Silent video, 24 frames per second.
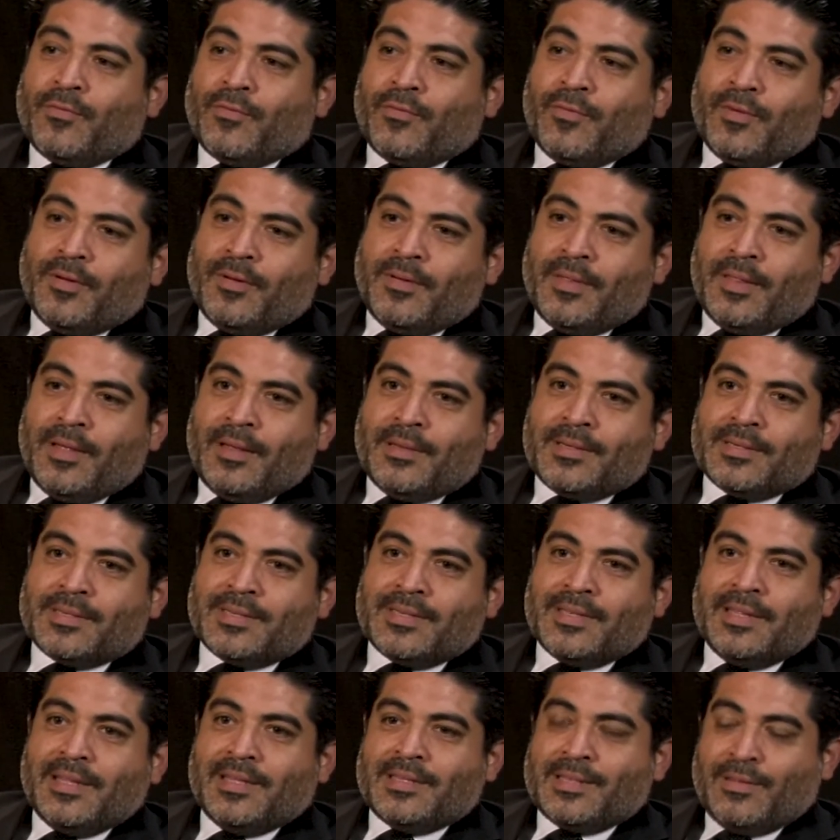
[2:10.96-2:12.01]

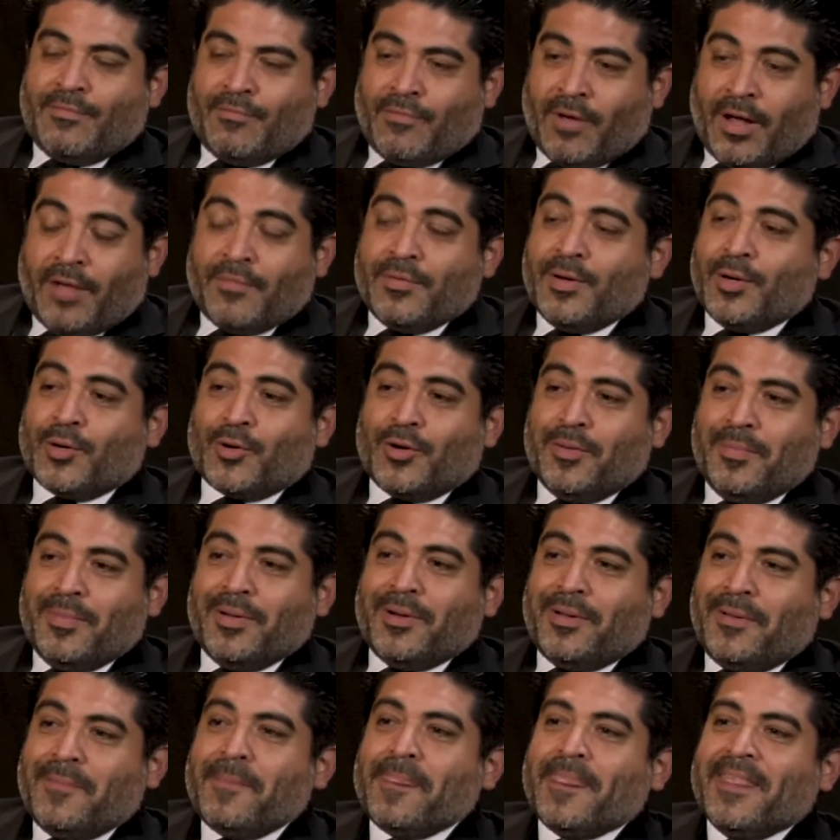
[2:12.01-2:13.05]
that's involving
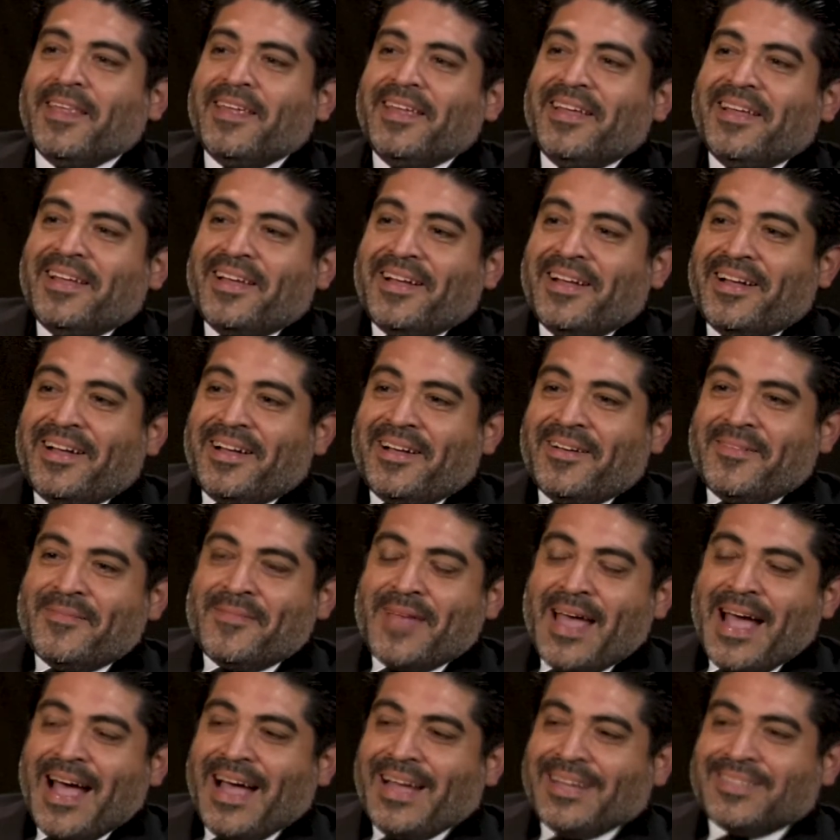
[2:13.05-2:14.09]
criminal
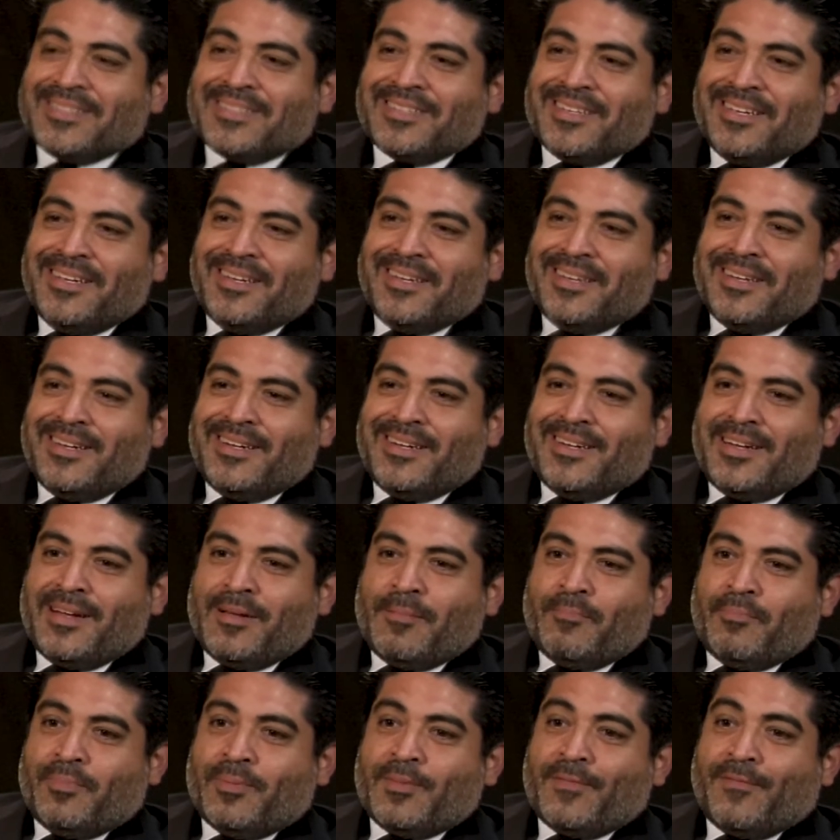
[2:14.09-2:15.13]
acts and
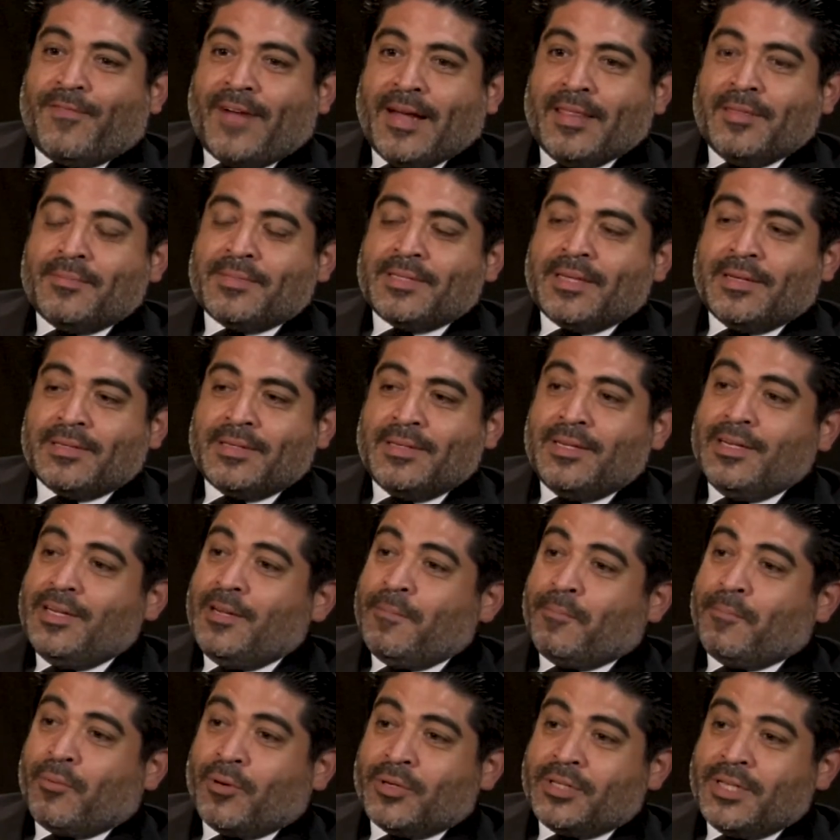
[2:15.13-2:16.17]
find themselves in
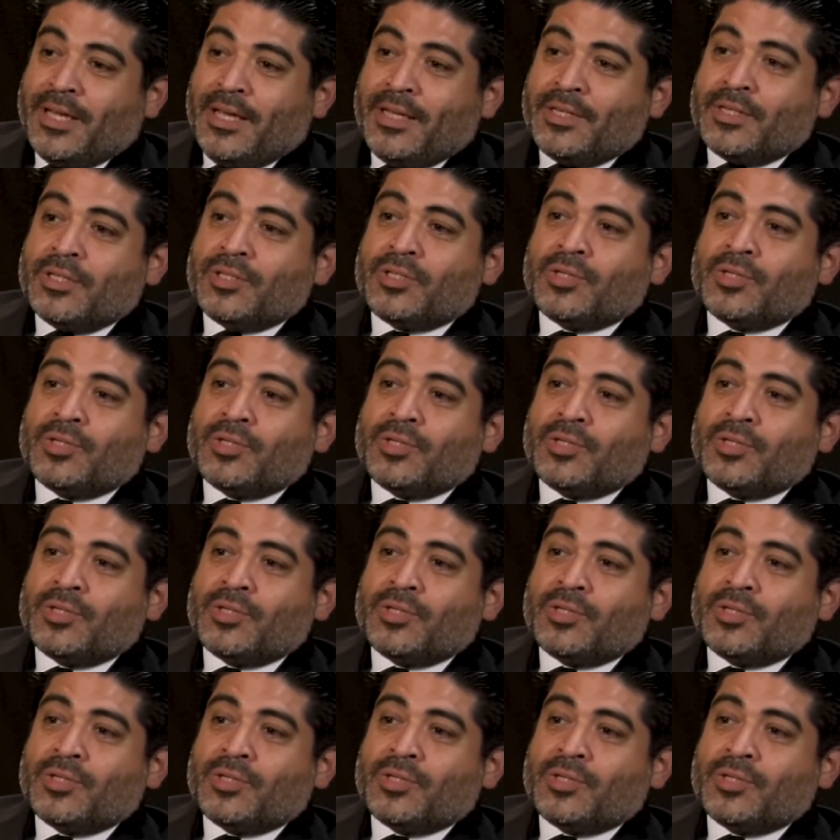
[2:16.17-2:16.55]
deportation.